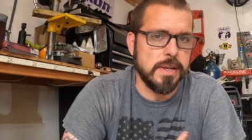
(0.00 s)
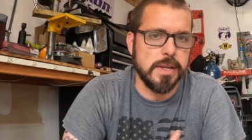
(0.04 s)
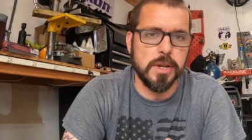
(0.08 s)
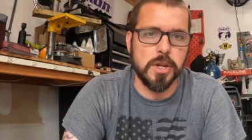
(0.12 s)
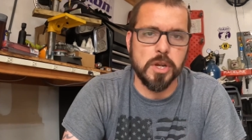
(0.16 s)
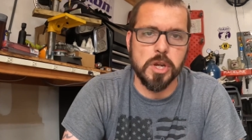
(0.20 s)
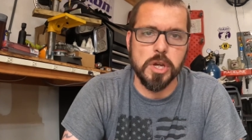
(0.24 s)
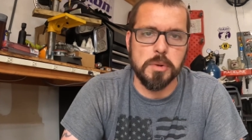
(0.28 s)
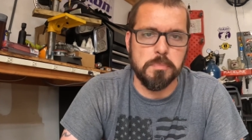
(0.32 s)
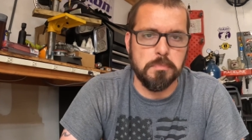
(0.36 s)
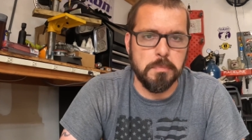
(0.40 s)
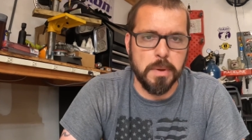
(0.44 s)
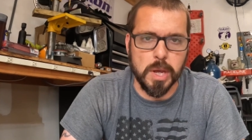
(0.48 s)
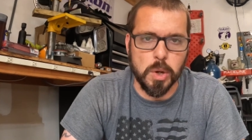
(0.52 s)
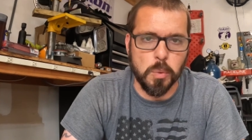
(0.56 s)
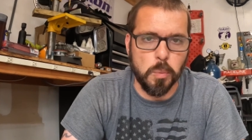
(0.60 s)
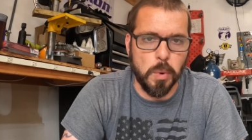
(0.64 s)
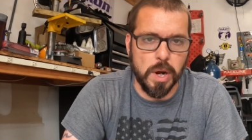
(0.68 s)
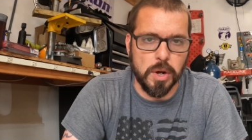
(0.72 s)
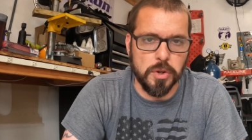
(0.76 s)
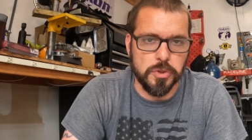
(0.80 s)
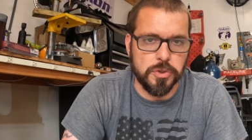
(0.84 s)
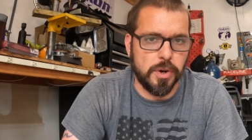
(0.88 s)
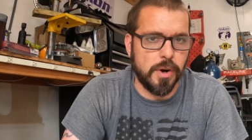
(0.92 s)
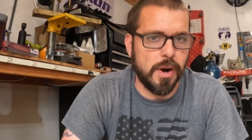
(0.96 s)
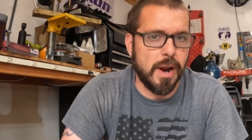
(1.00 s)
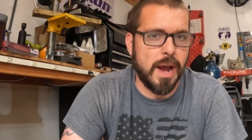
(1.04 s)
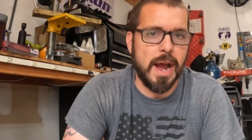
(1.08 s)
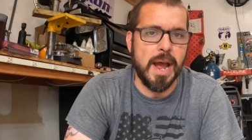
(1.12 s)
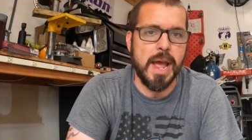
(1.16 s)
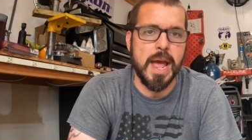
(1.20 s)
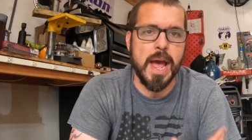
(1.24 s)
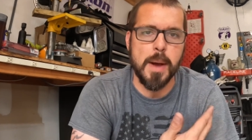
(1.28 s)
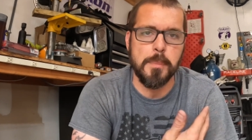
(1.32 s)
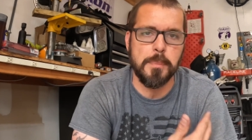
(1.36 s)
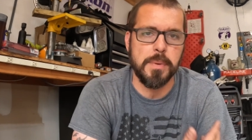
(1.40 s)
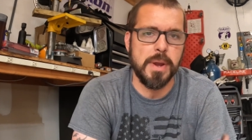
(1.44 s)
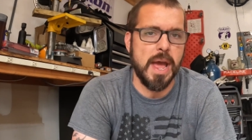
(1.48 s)
need a good MIG welder.
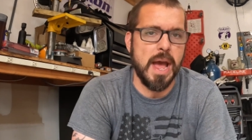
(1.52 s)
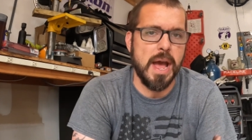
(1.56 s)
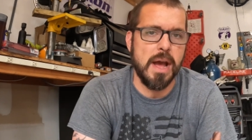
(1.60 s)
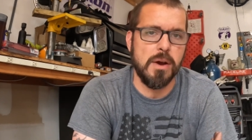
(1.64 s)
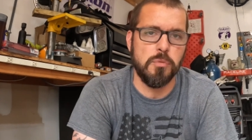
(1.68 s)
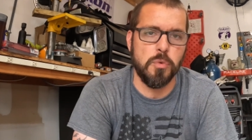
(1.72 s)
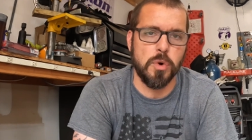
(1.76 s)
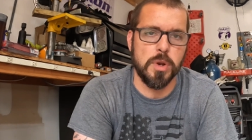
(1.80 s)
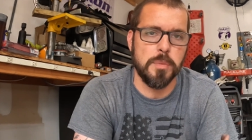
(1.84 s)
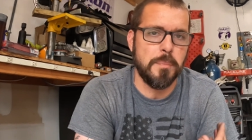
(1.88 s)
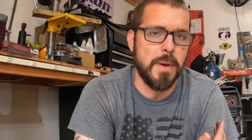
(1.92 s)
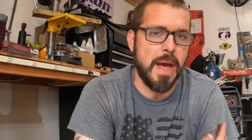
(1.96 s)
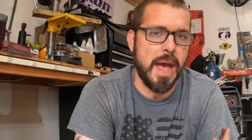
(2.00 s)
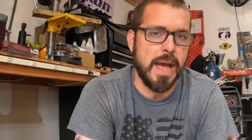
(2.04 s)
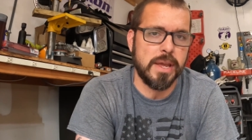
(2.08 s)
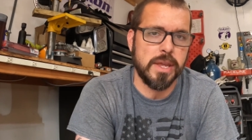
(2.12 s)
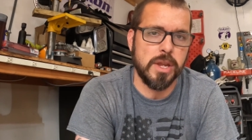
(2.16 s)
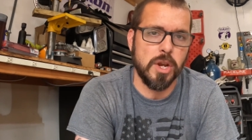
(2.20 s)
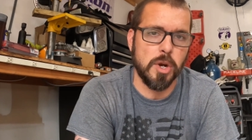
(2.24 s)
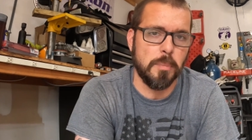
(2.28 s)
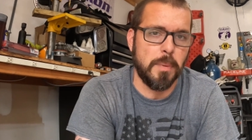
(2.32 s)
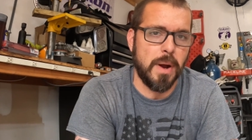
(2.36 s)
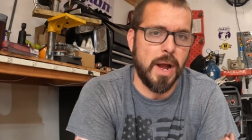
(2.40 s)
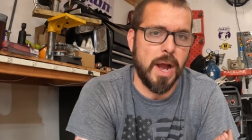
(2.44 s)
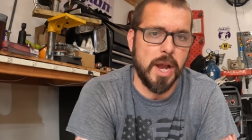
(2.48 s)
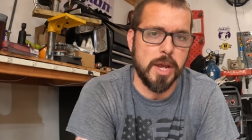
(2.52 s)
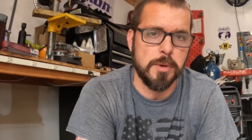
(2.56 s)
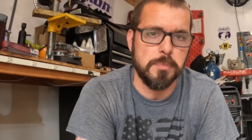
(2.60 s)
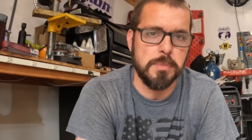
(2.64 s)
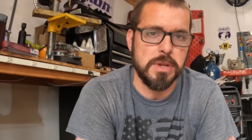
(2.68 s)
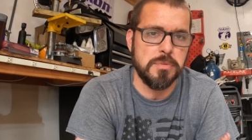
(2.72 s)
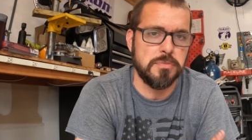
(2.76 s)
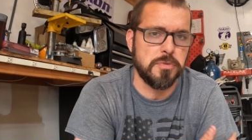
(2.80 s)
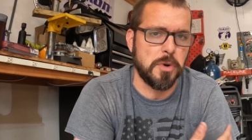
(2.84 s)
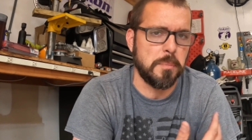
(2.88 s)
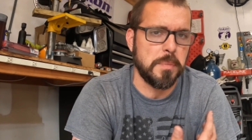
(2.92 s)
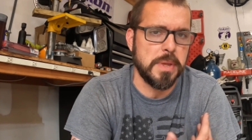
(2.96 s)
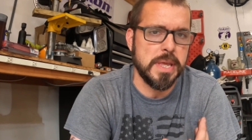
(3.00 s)
I happen to have one back here behind
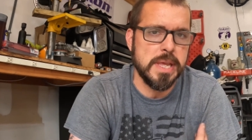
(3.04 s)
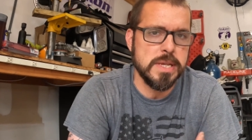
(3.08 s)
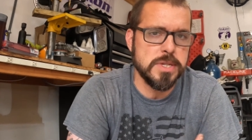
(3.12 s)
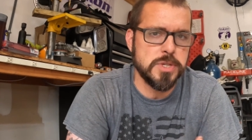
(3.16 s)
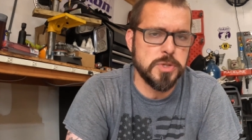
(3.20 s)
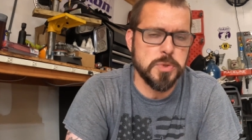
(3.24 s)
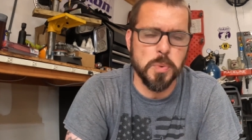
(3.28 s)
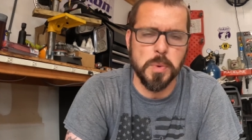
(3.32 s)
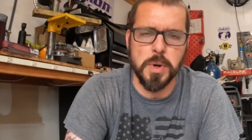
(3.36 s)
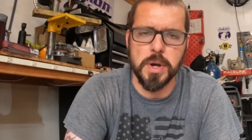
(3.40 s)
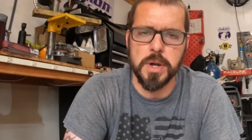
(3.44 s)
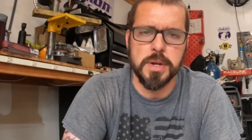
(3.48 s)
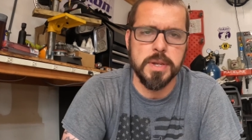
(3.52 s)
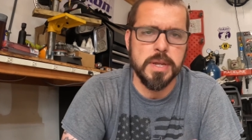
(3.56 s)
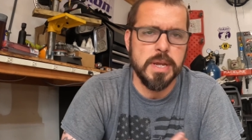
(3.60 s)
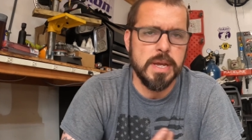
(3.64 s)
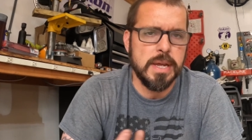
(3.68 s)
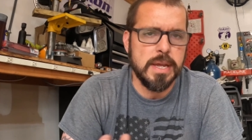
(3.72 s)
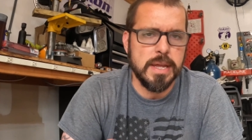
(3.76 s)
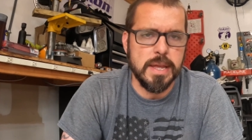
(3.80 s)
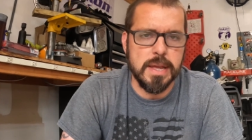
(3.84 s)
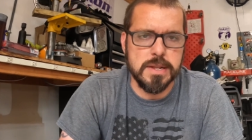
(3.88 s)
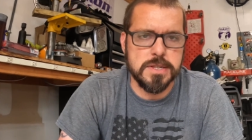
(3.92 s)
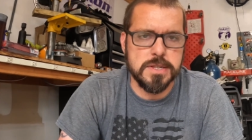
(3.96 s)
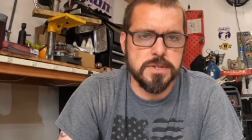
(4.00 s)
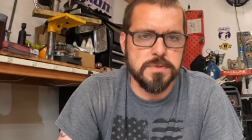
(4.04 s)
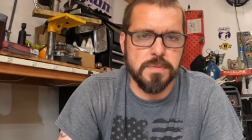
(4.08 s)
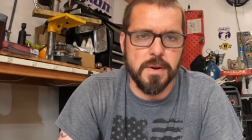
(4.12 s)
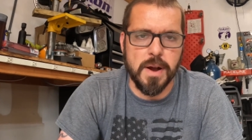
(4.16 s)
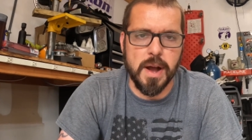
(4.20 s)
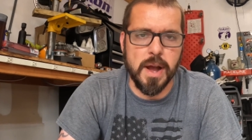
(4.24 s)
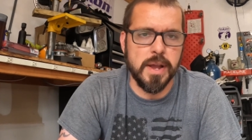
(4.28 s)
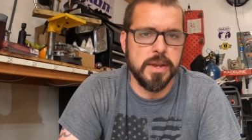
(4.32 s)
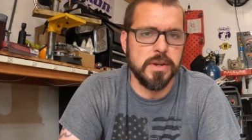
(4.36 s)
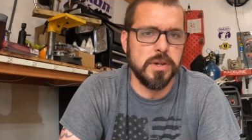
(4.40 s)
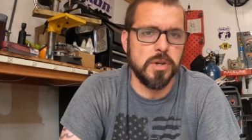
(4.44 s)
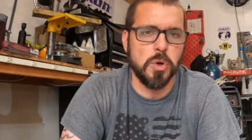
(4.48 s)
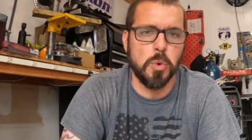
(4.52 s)
me from Eastwood. It's
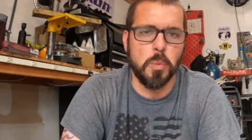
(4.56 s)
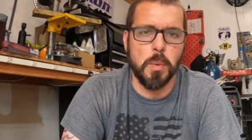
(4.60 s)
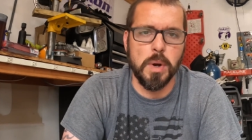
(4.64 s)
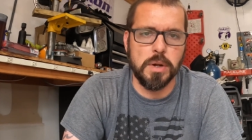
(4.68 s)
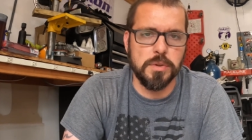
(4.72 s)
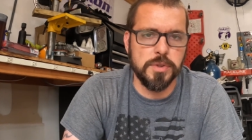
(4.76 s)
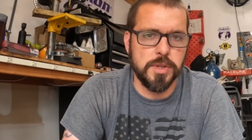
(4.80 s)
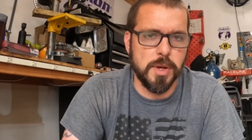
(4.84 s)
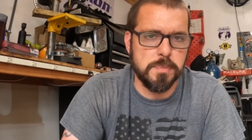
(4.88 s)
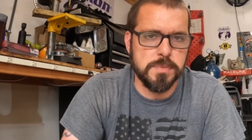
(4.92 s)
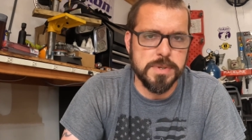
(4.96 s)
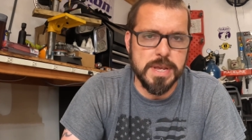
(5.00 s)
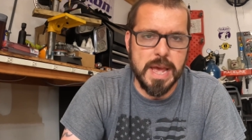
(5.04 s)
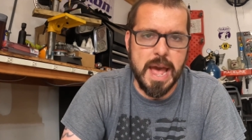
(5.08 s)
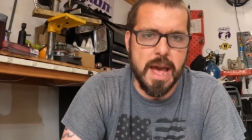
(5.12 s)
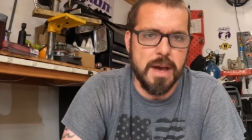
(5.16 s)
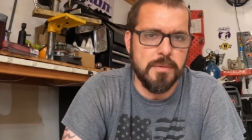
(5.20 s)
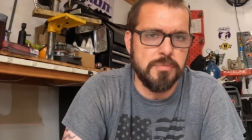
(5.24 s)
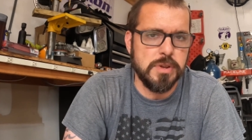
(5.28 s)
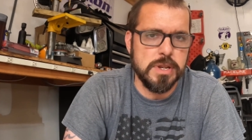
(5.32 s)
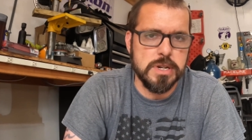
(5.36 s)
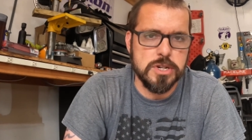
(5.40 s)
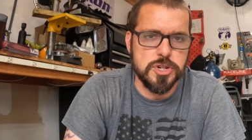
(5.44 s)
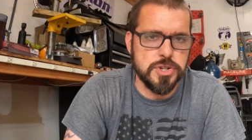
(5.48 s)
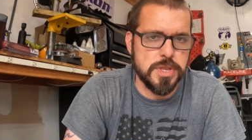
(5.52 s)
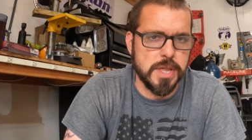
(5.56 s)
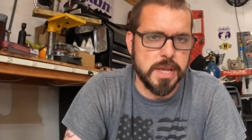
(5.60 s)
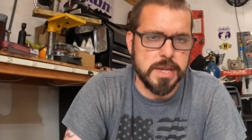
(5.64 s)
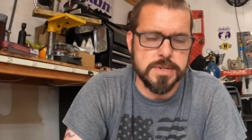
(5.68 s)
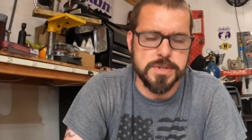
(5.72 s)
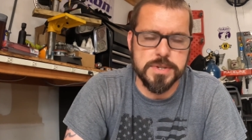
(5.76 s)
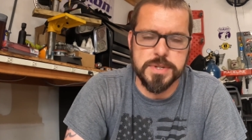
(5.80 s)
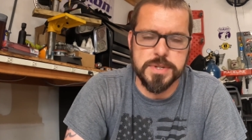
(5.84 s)
fine, it'll weld up to half inch thick